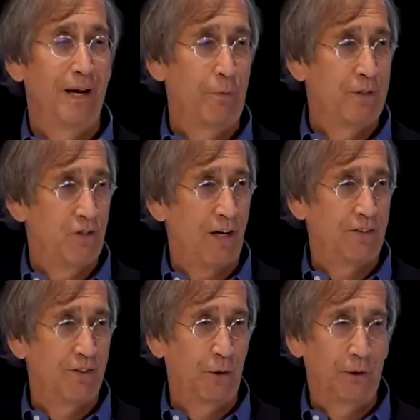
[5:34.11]
I
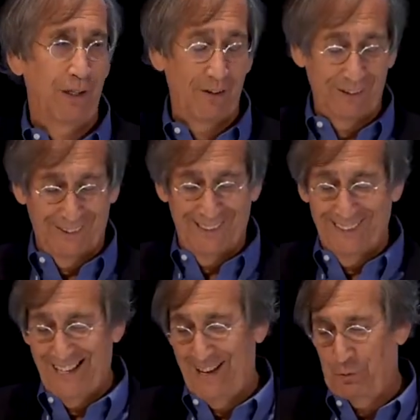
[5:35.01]
rejected wholeheartedly,
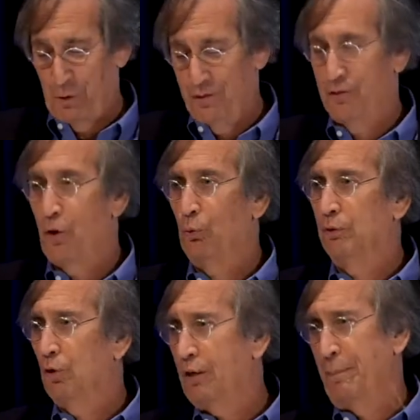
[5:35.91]
and that was
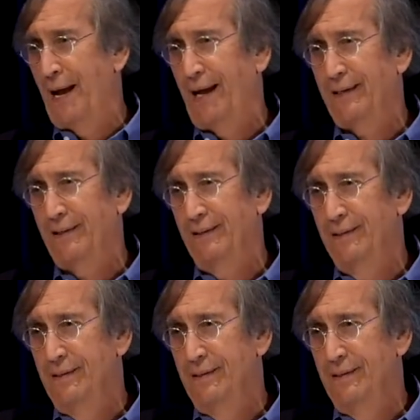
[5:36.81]
don't look back.